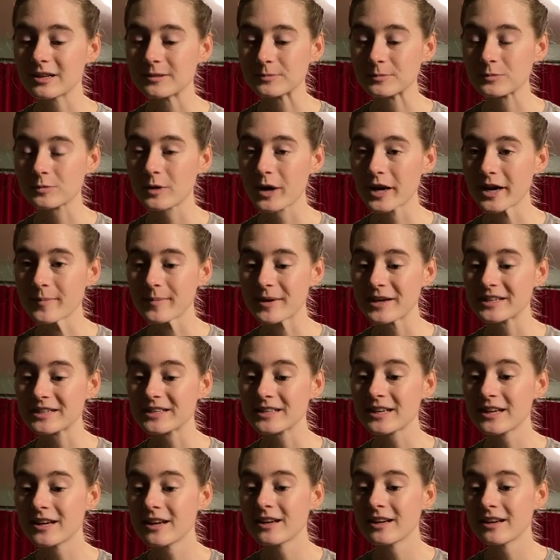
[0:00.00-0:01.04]
recommend
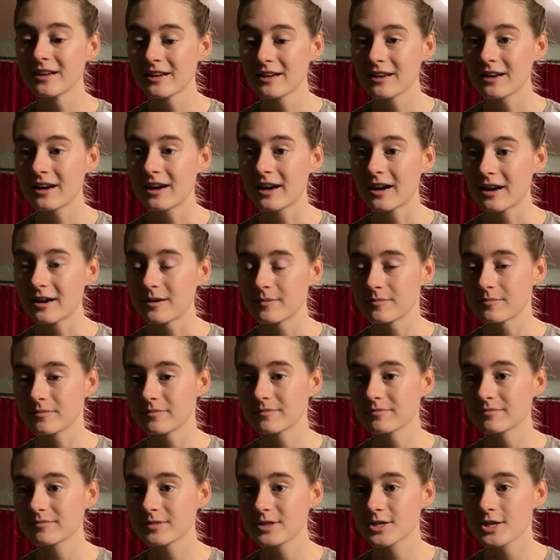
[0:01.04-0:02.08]

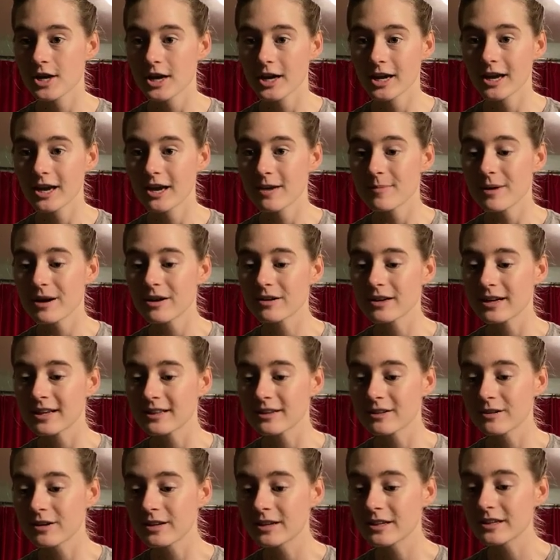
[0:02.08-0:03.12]
checking him out and
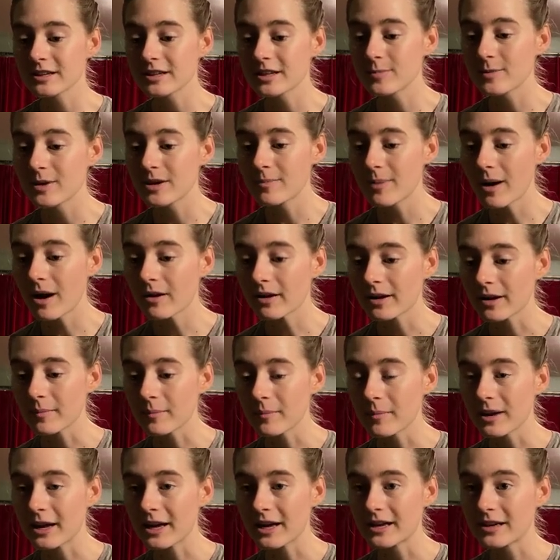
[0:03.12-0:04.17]
learning a little bit about
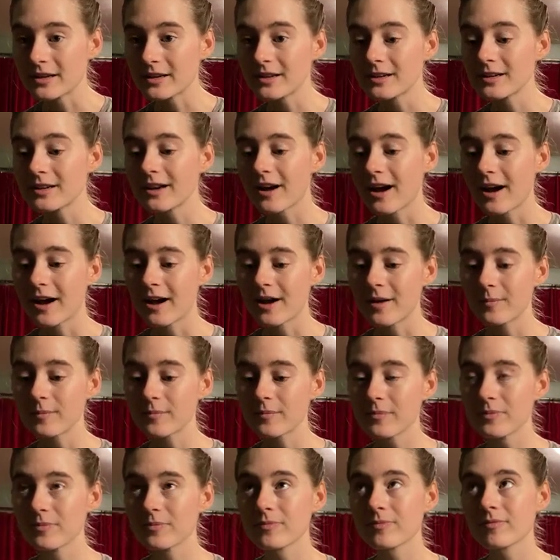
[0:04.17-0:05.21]
him. And
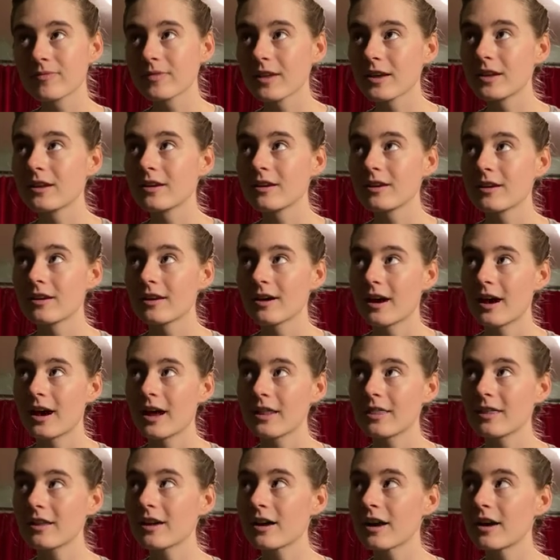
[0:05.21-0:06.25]
I
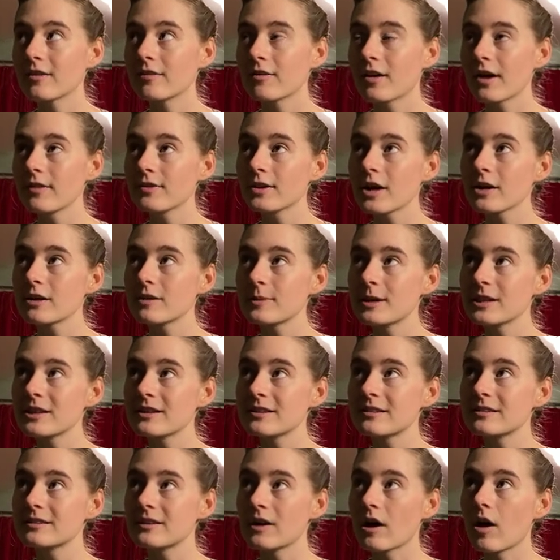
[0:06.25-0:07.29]
think I've talked about
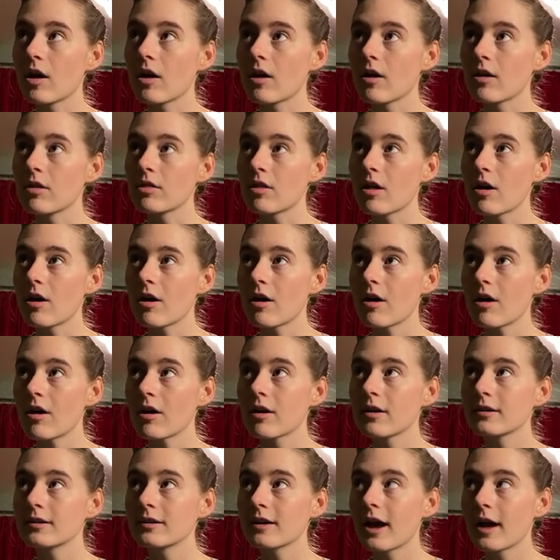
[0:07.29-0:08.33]
this a
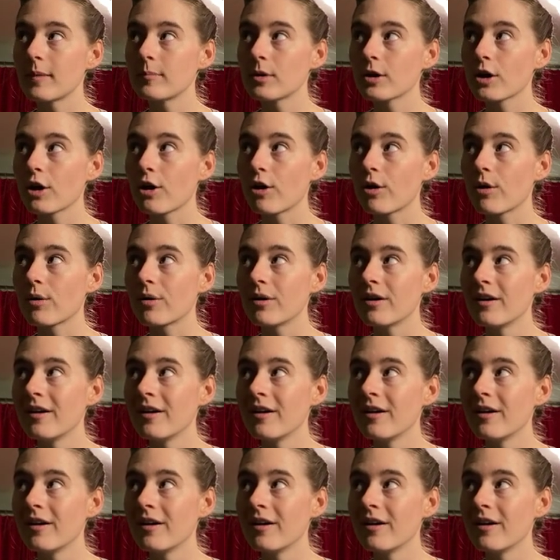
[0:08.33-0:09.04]
long time ago,